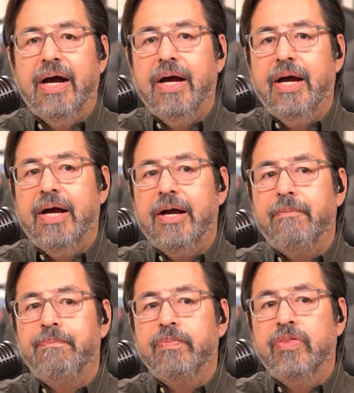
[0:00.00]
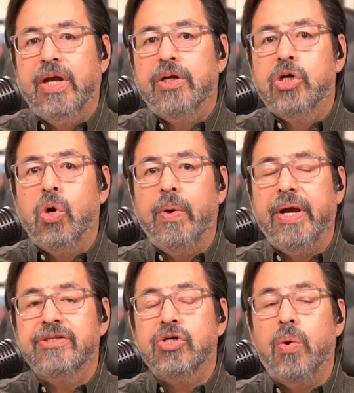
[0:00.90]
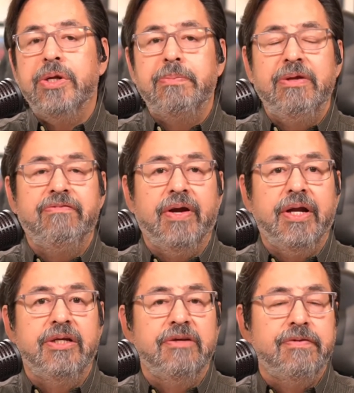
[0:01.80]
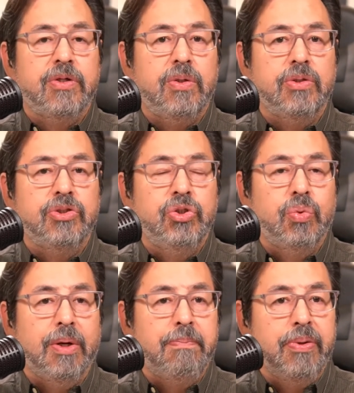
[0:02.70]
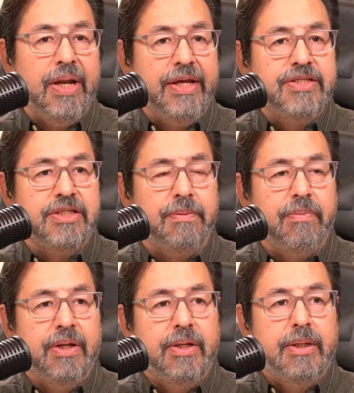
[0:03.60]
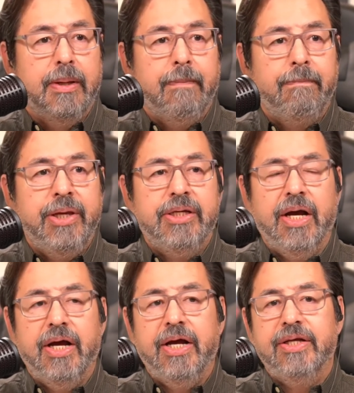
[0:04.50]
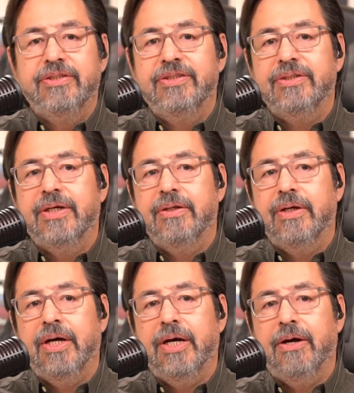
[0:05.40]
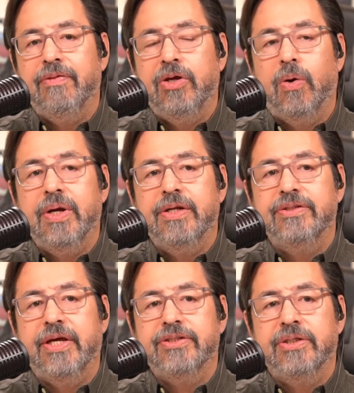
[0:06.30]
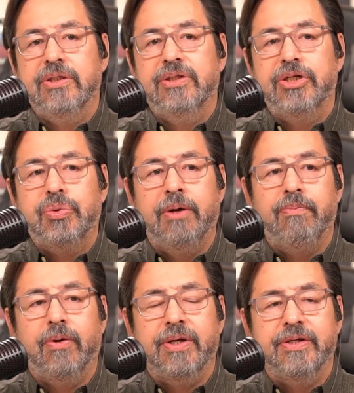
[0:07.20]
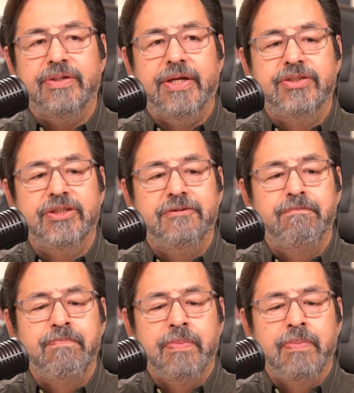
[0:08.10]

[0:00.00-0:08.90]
it's going to be very difficult to replace them, because the organization, the Trump organization,